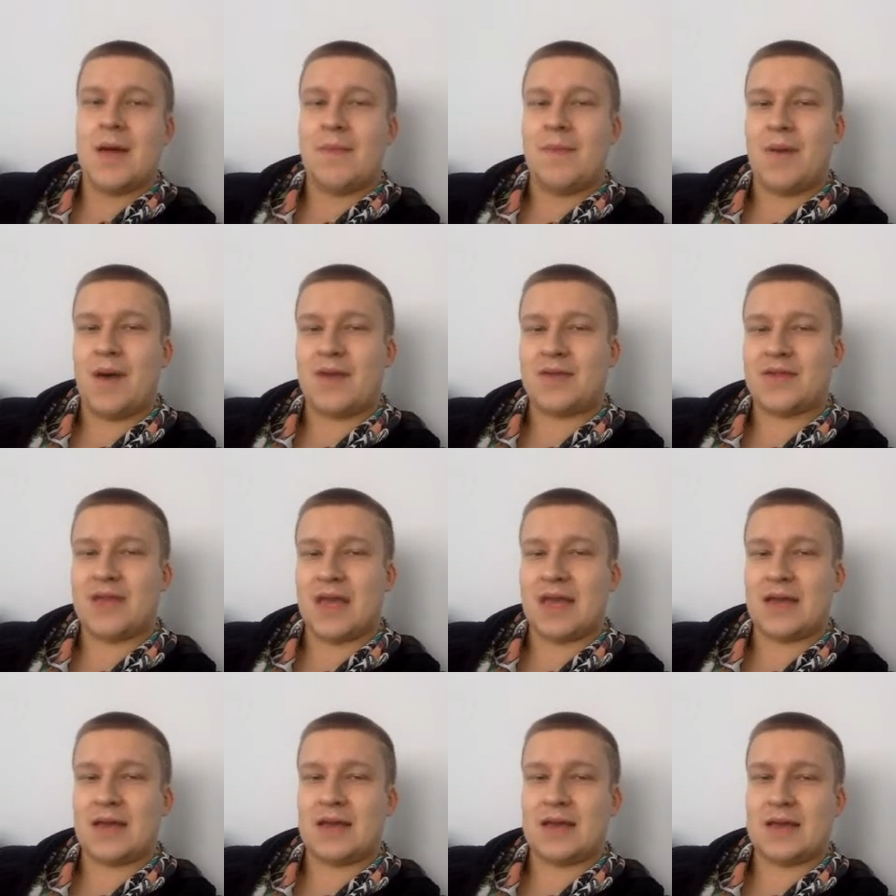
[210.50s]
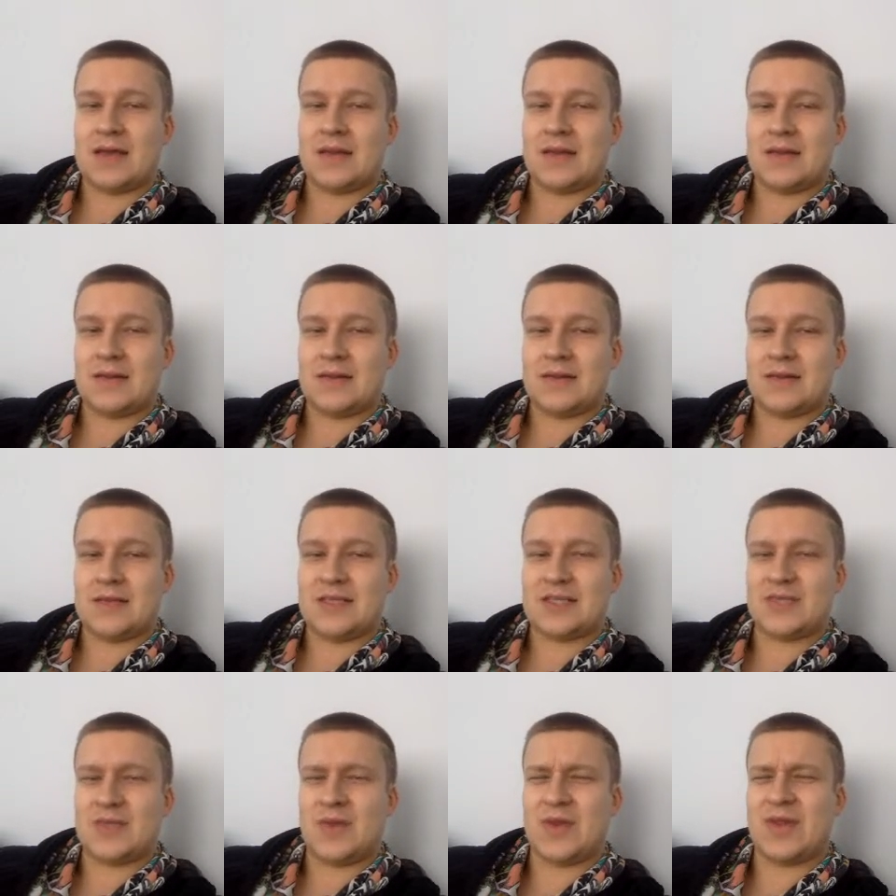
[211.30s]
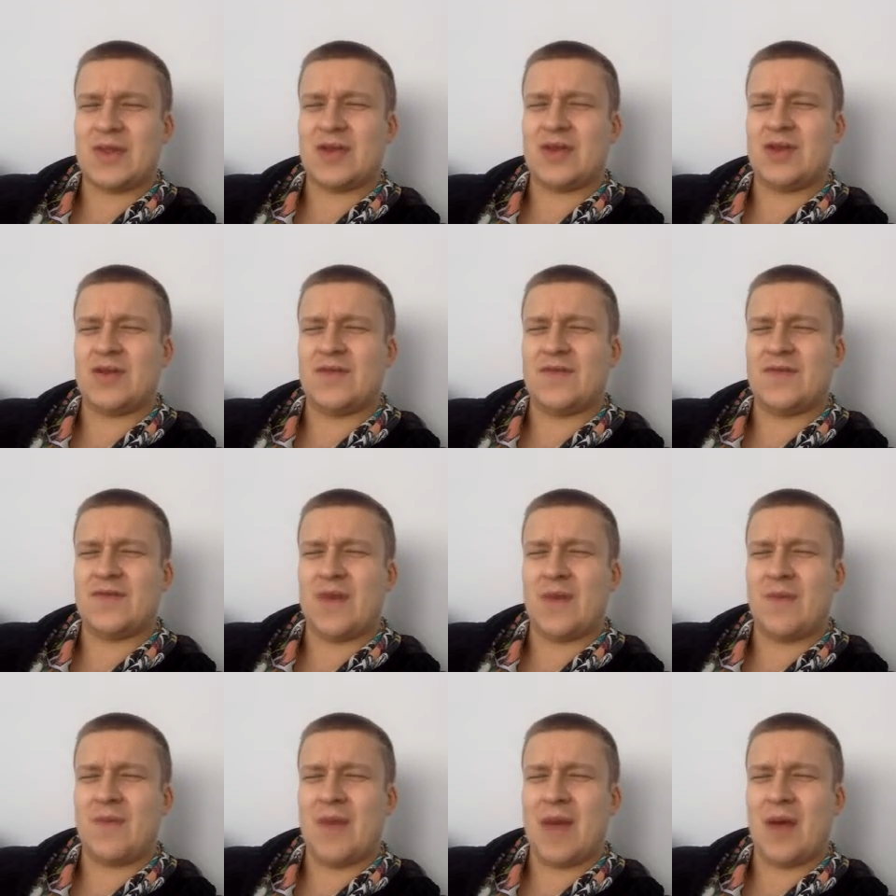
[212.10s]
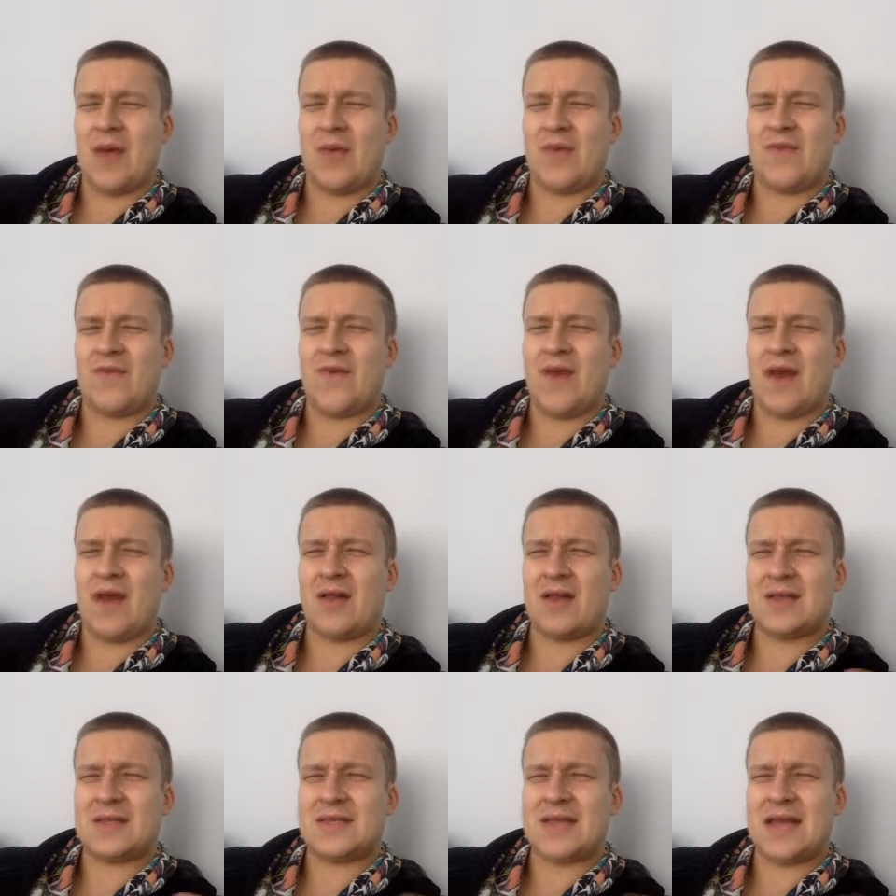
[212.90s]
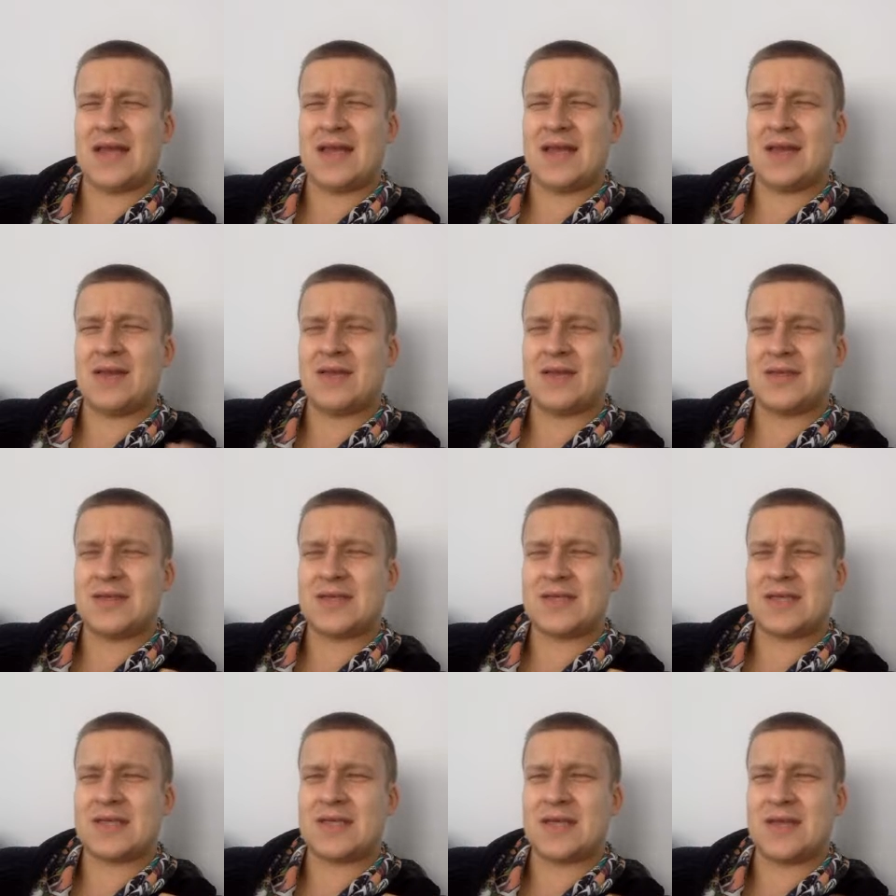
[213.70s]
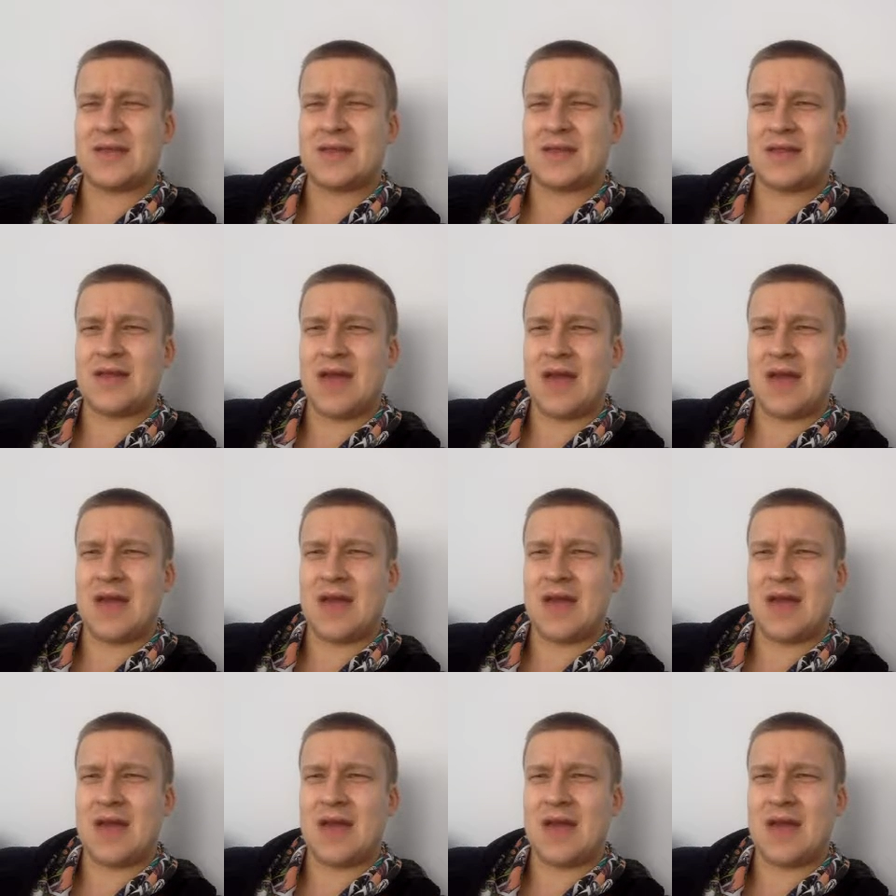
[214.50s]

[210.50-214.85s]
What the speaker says: But I think this is where they could have done better with Farrell at 10 England, because I think